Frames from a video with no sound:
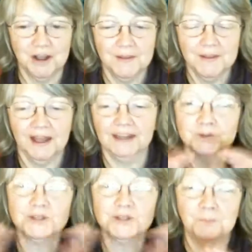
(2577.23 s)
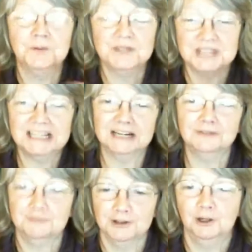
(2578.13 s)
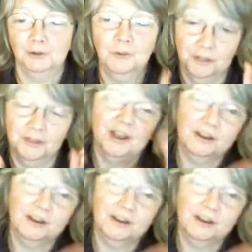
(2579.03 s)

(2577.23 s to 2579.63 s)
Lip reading: And it was a particular film that included